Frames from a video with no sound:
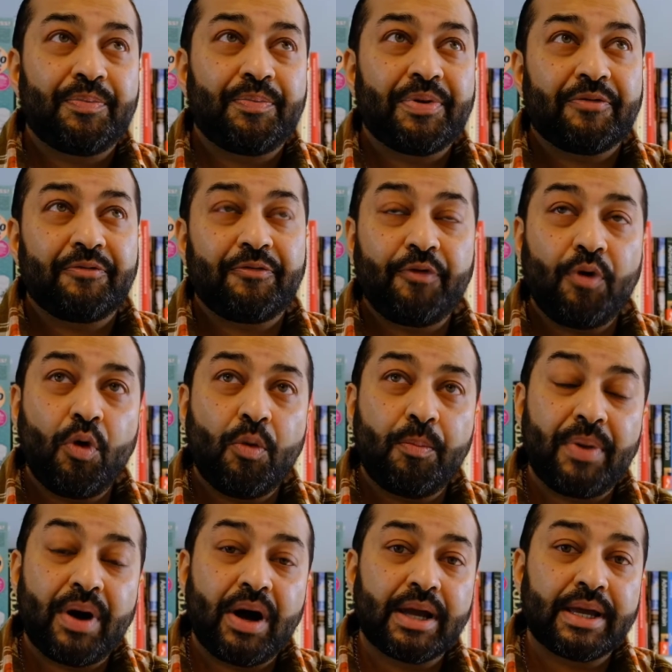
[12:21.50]
before
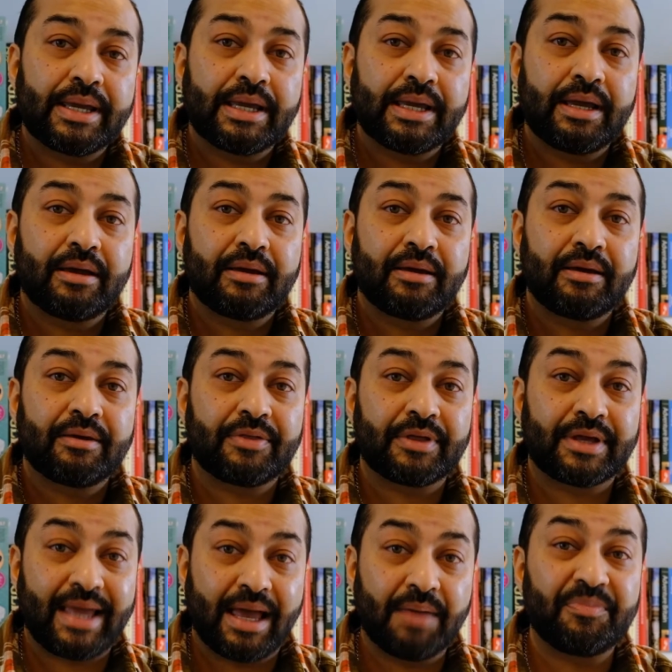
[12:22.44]
buying the
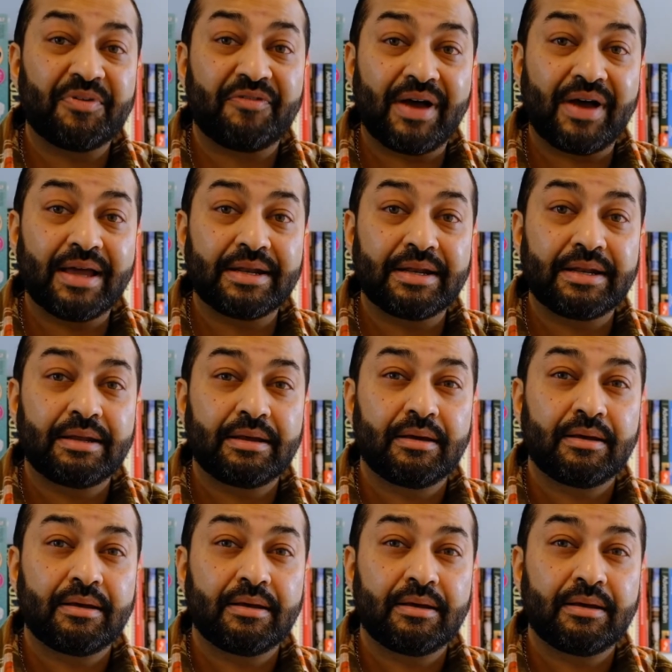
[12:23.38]
camper van